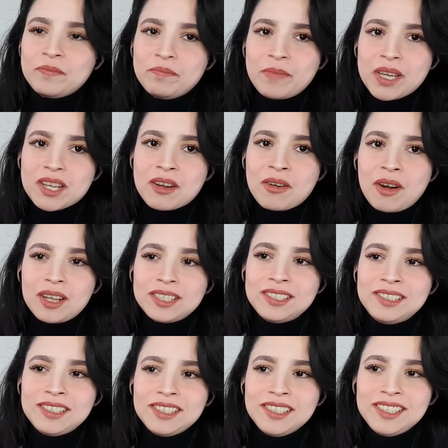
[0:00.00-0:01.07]
My
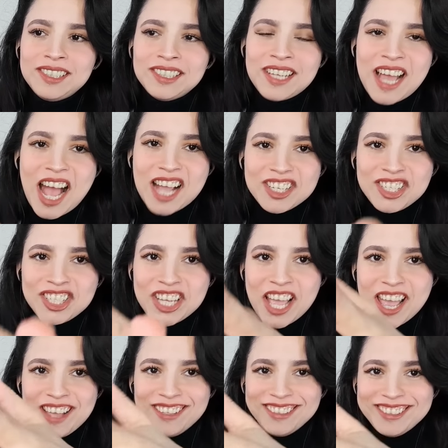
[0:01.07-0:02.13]
crusty, ashy
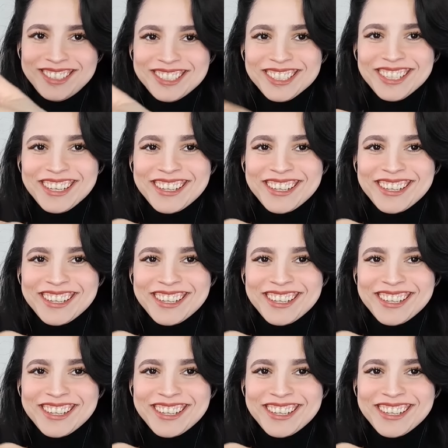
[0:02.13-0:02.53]
hands.